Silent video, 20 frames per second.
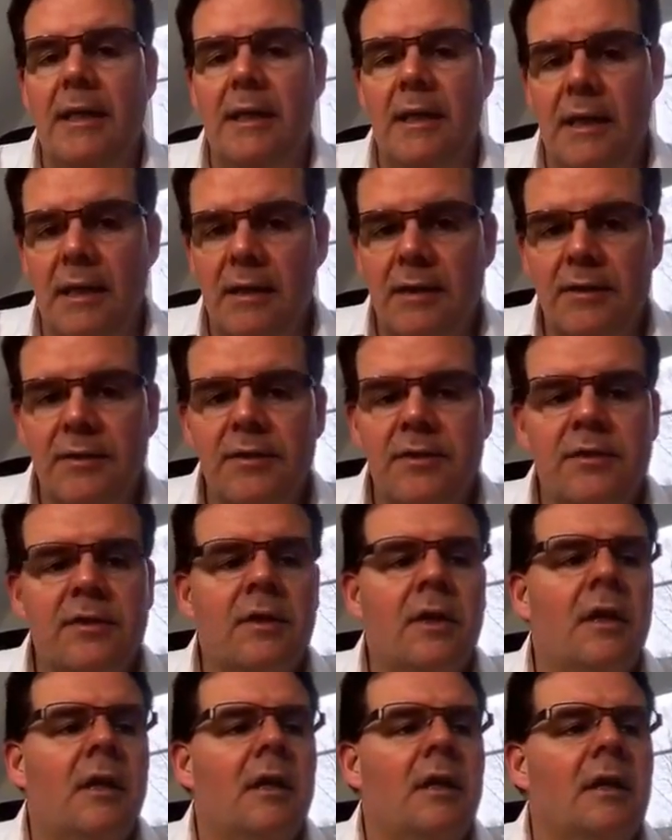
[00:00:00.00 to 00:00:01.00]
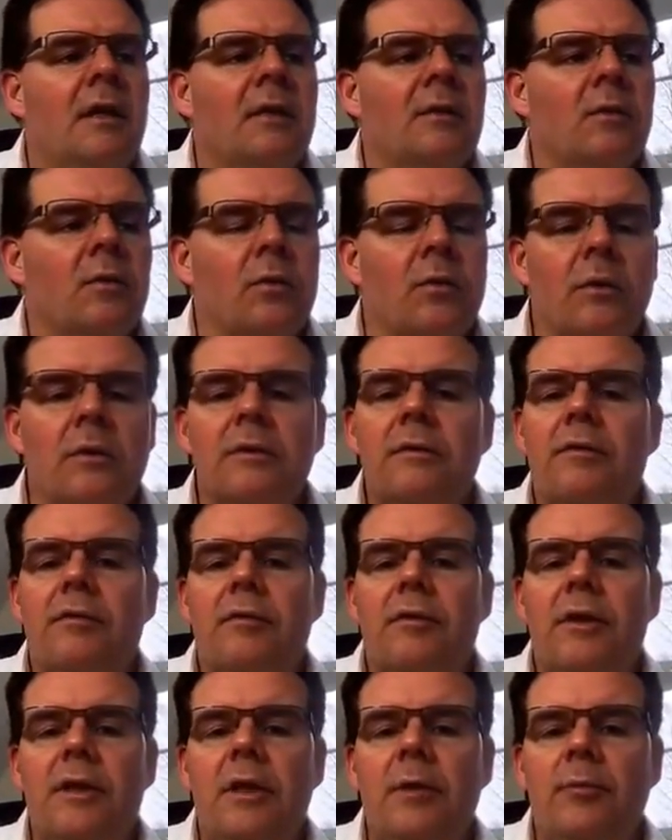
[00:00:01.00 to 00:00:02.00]
is, in the world of
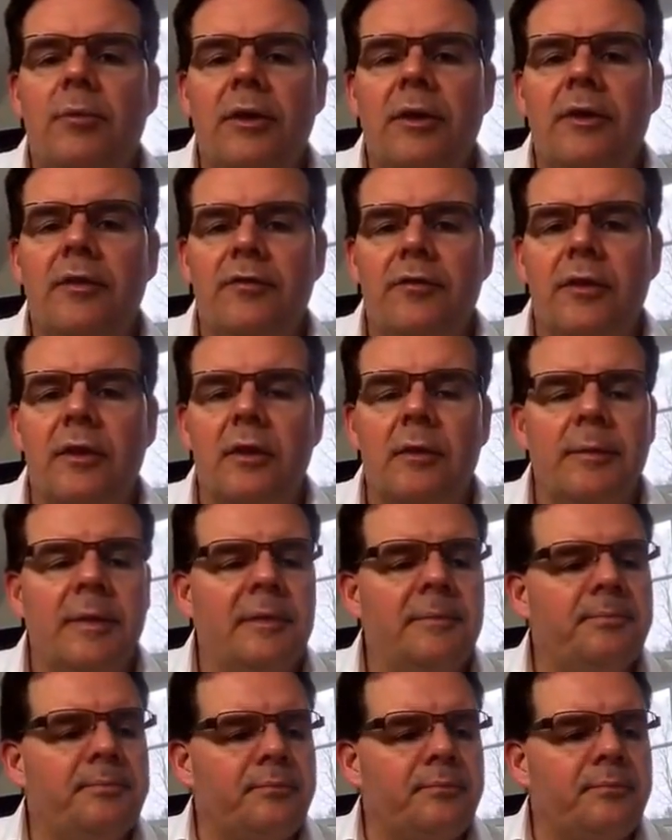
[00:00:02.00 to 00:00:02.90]
3D printing filament,